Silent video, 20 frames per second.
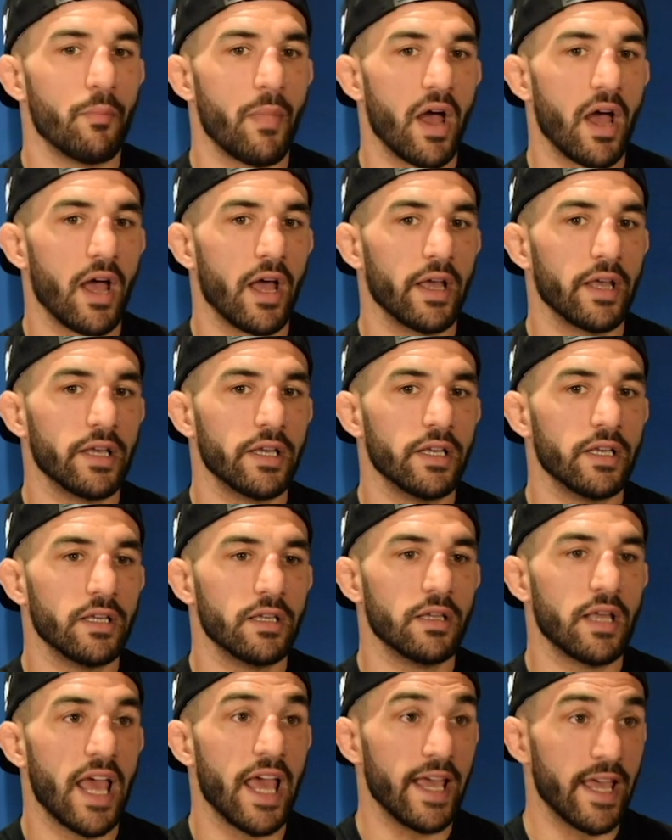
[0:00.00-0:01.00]
My
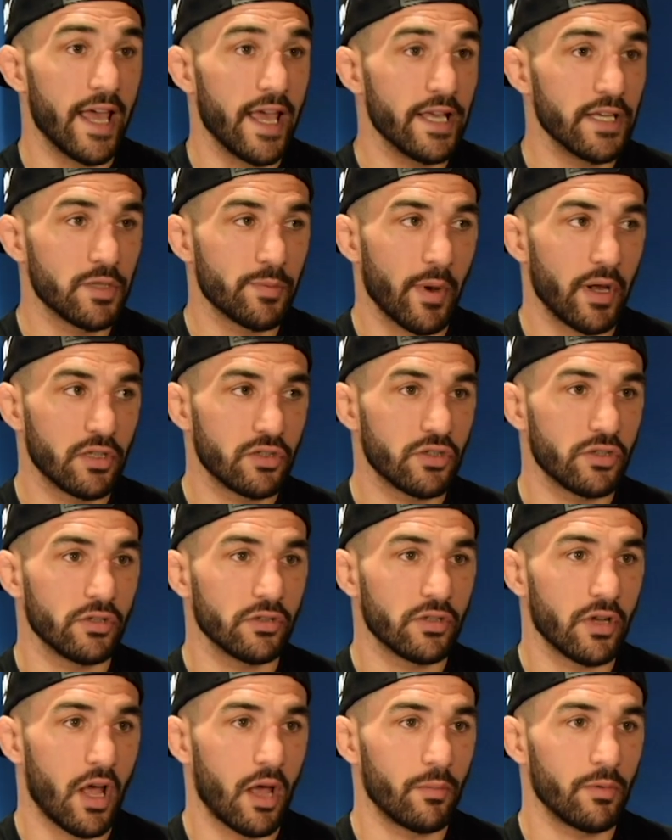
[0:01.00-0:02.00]
AA sponsor,
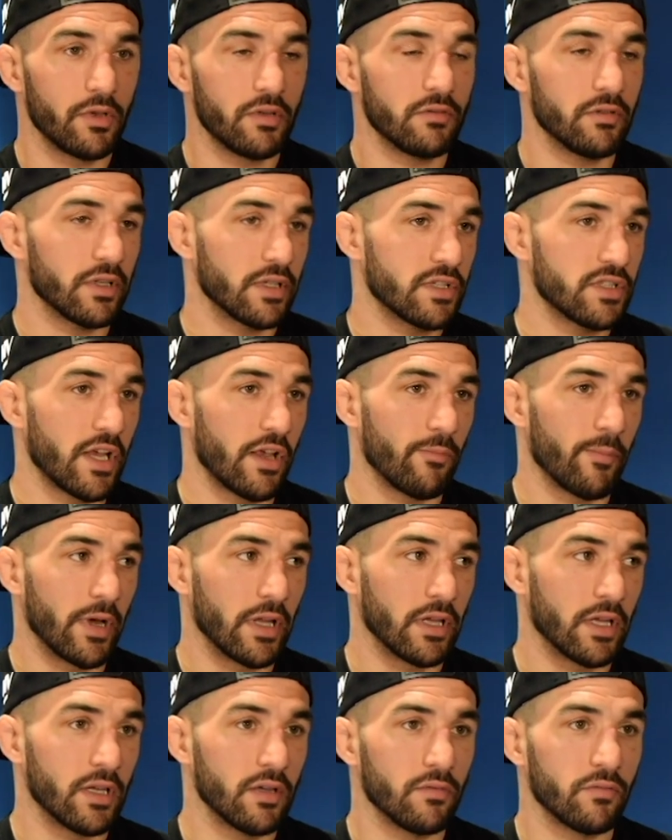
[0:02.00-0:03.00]
Tommy, saved my
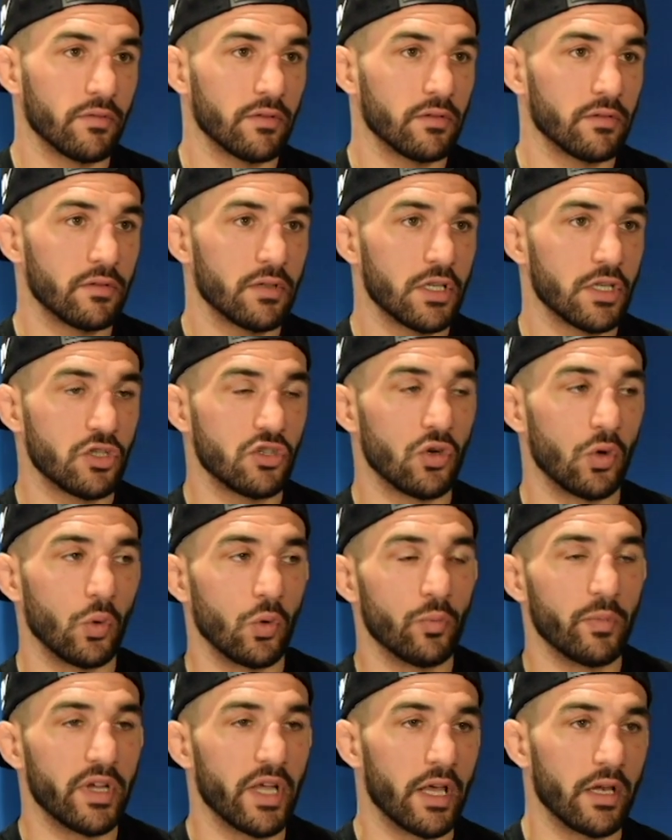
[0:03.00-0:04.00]
life and is
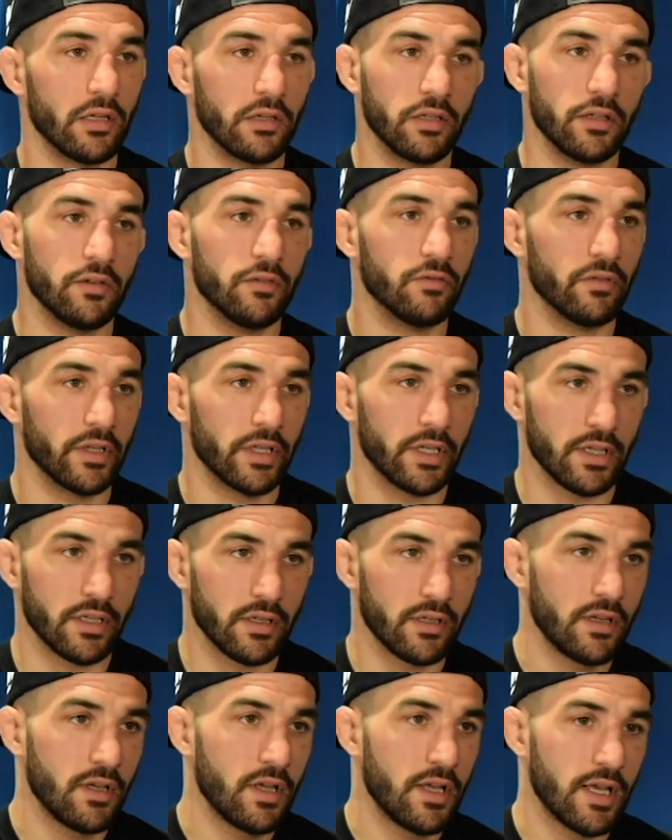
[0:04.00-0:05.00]
showing me how to live like a,
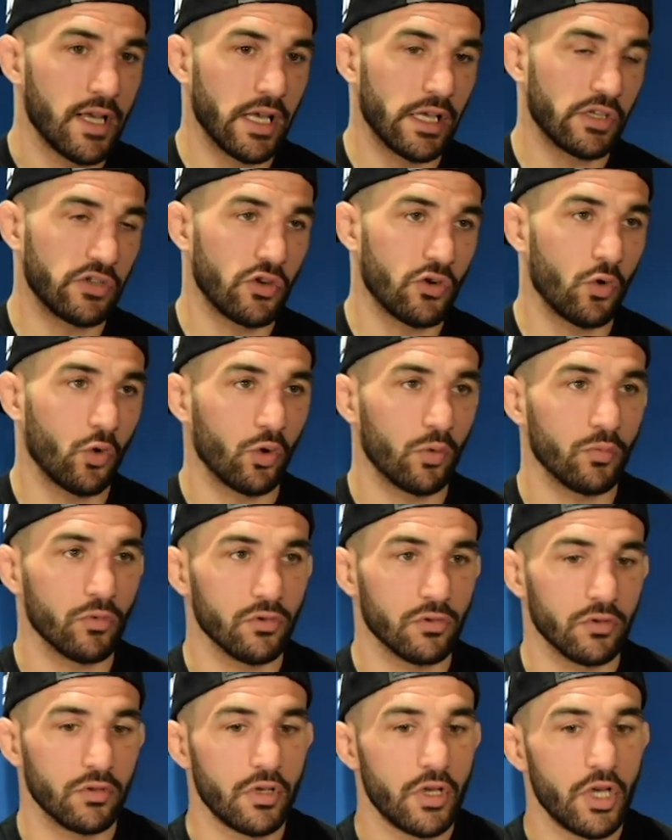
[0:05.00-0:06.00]
as a normal
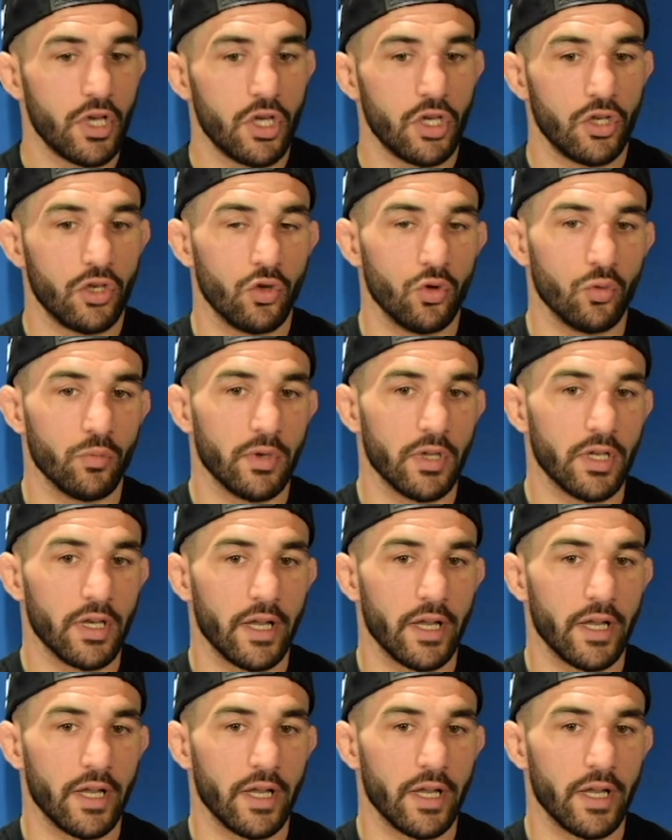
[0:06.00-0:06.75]
human.